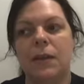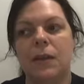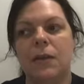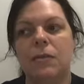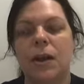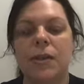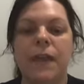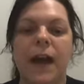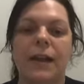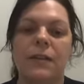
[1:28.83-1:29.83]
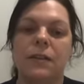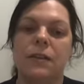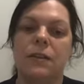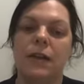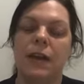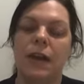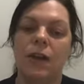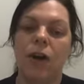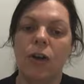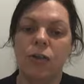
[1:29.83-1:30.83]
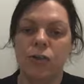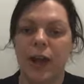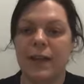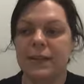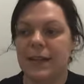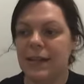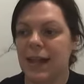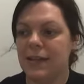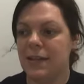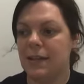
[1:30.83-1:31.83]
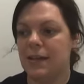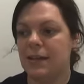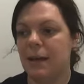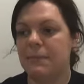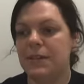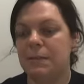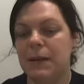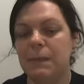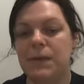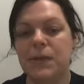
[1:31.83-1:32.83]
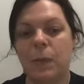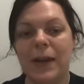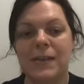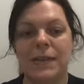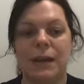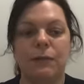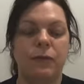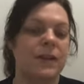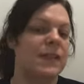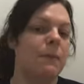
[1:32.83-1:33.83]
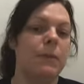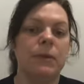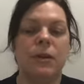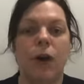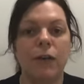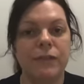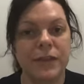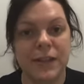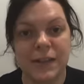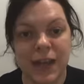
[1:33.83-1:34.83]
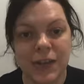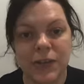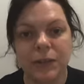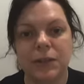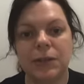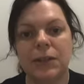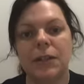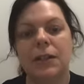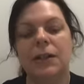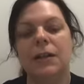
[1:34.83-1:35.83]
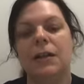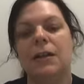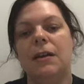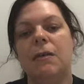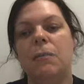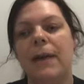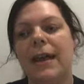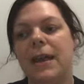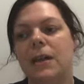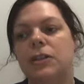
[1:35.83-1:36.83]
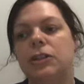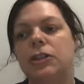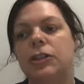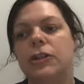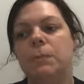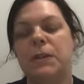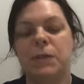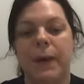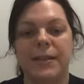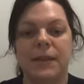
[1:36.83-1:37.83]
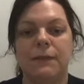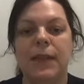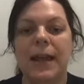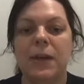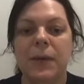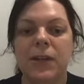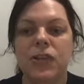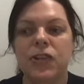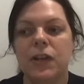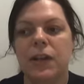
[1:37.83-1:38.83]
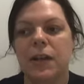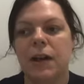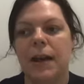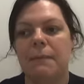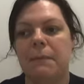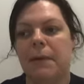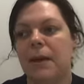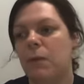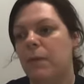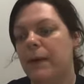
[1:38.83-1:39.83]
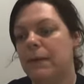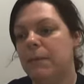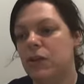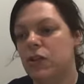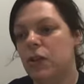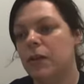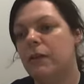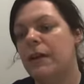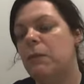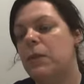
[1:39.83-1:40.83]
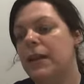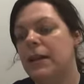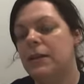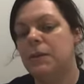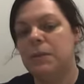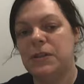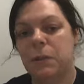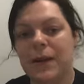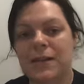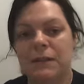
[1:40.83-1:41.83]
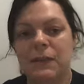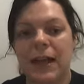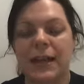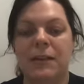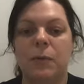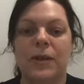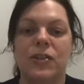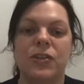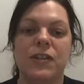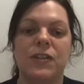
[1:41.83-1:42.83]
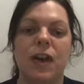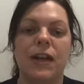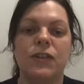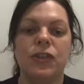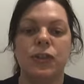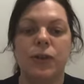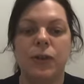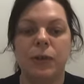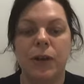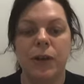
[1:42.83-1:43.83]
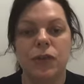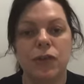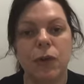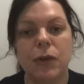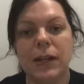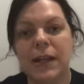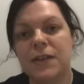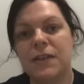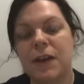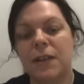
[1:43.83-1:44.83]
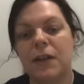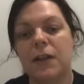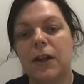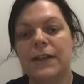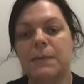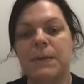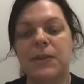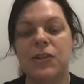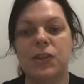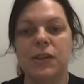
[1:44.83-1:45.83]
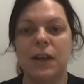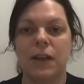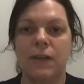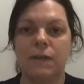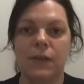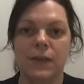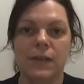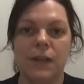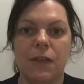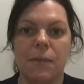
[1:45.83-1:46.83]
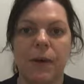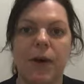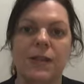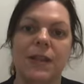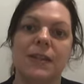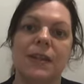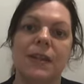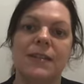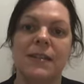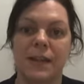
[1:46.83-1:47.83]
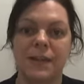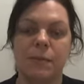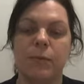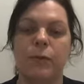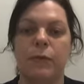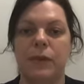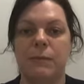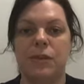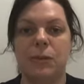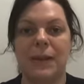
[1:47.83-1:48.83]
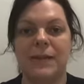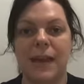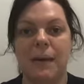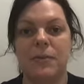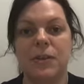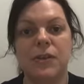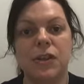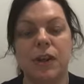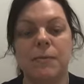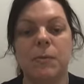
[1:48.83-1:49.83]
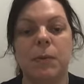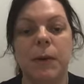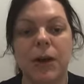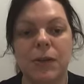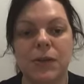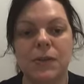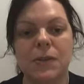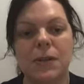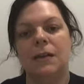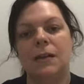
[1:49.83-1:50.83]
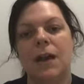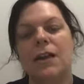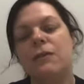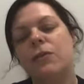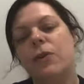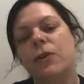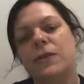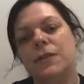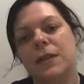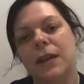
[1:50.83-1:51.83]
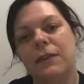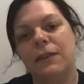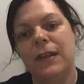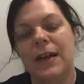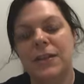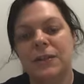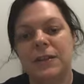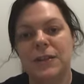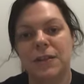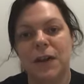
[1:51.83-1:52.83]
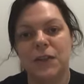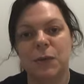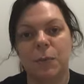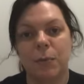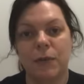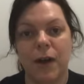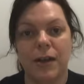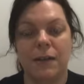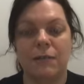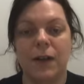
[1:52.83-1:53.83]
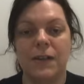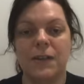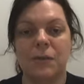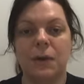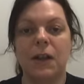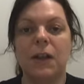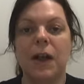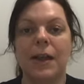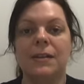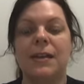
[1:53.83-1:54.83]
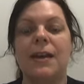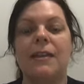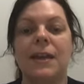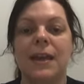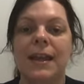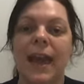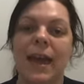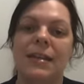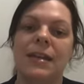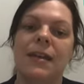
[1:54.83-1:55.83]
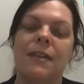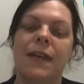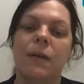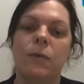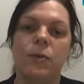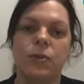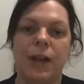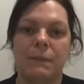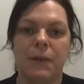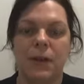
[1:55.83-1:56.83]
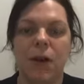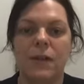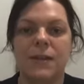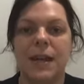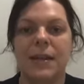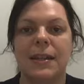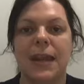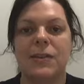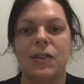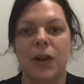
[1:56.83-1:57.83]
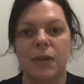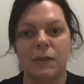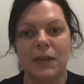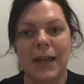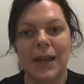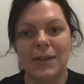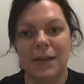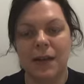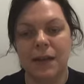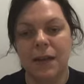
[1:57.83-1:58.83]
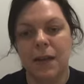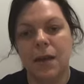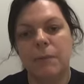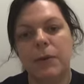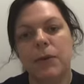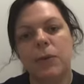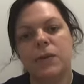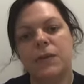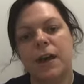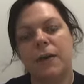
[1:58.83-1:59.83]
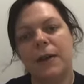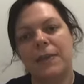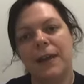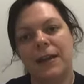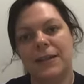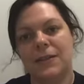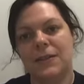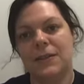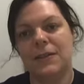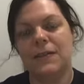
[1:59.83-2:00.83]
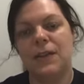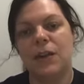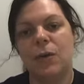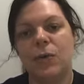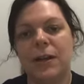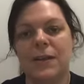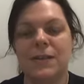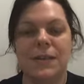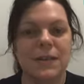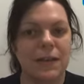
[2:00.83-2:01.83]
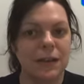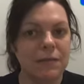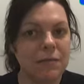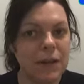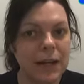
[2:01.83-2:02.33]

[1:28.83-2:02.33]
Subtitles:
Note that, in contrast, a letter that attempts to be persuasive, for example, an offer to settle, may include persuasive language. It will be much longer. It will include persuasive language designed to strongly assert the client's position and convince the other party that it's sensible for them to accept the terms proposed. And of course, if a letter is designed to provide advice to a client, then again, that will shape the content and tone of the letter. But also, in that instance, the audience is really